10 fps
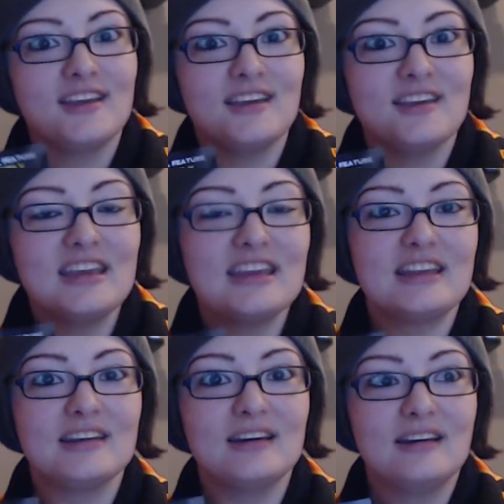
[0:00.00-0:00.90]

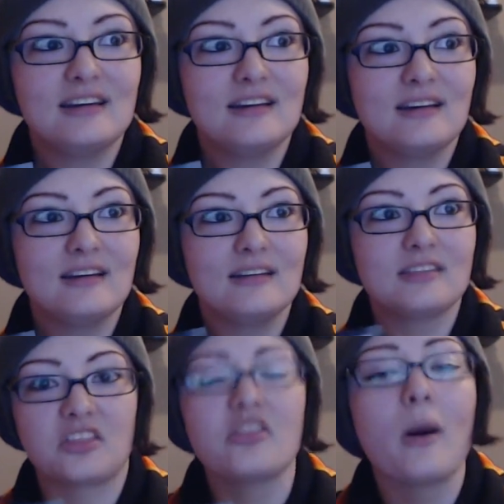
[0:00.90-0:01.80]
in
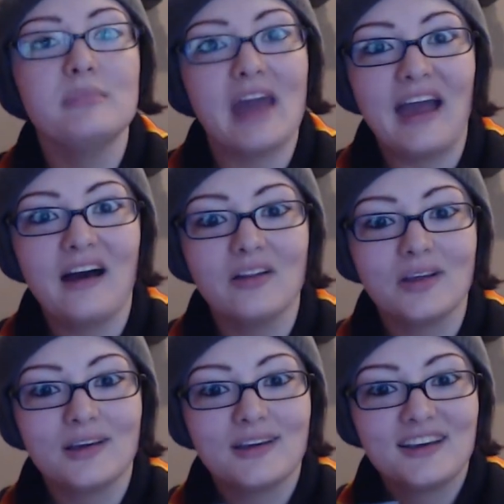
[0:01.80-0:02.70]
the thumbnail
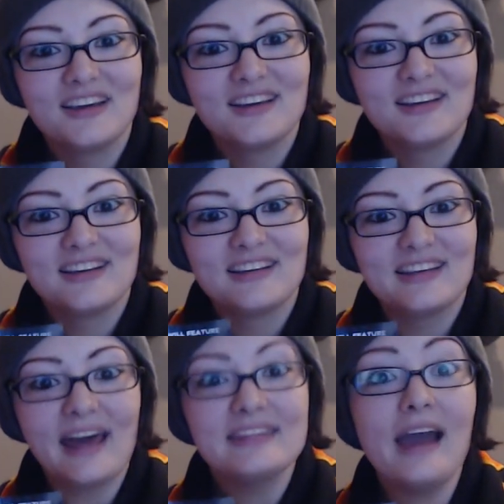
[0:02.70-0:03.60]
it
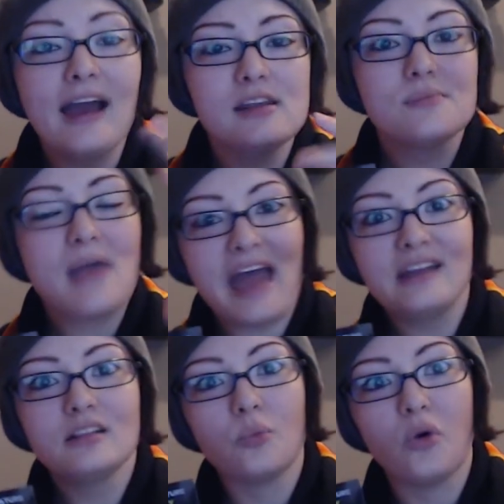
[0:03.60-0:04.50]
had the item
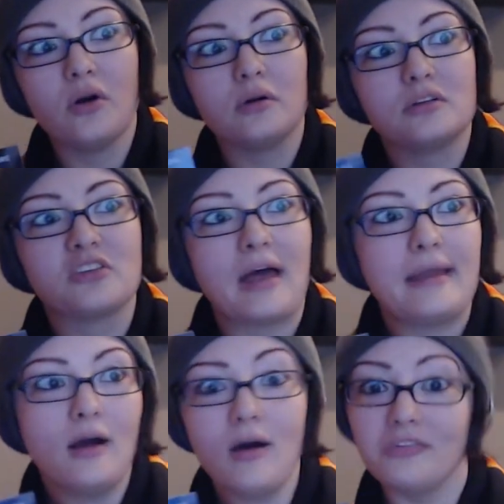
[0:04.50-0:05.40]
and the words like,
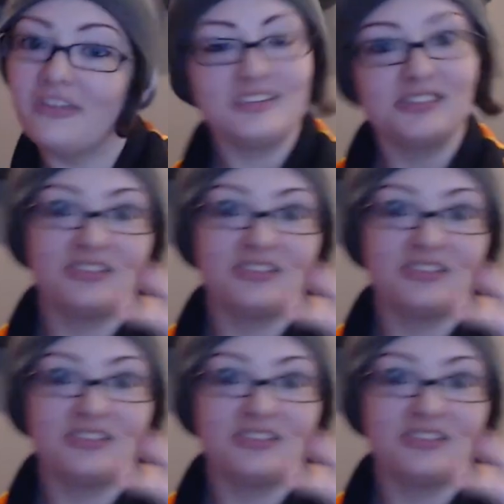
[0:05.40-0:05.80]
"Oh, this is the